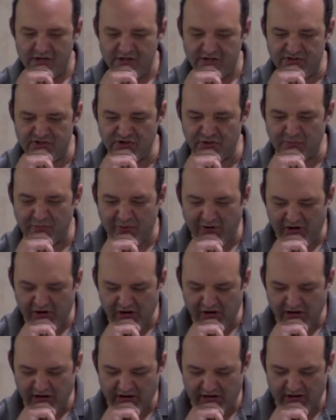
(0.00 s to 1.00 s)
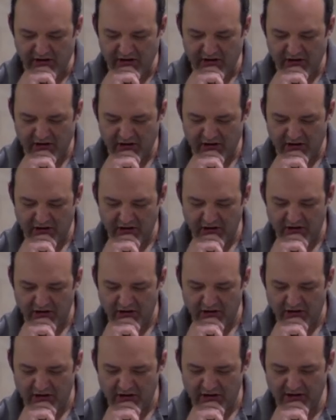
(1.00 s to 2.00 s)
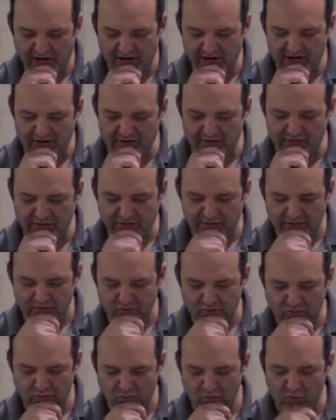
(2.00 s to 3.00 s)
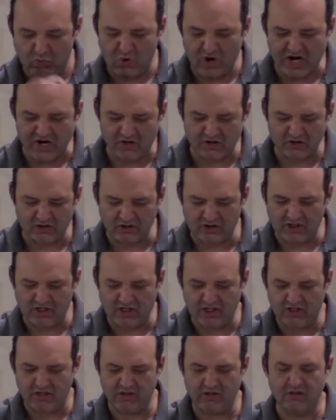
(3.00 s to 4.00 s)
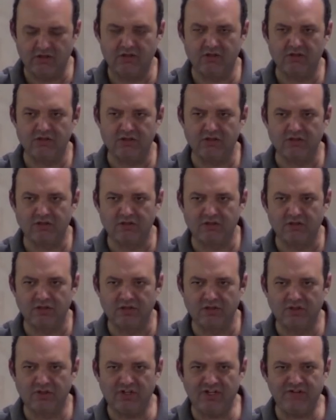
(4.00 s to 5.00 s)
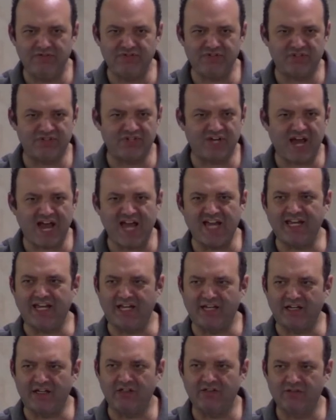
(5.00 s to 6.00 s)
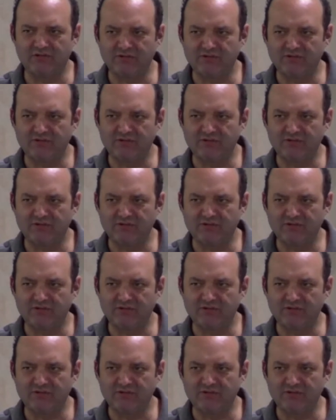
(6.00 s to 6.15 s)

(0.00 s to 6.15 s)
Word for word: So Mark kind of weirdly leaves us hanging.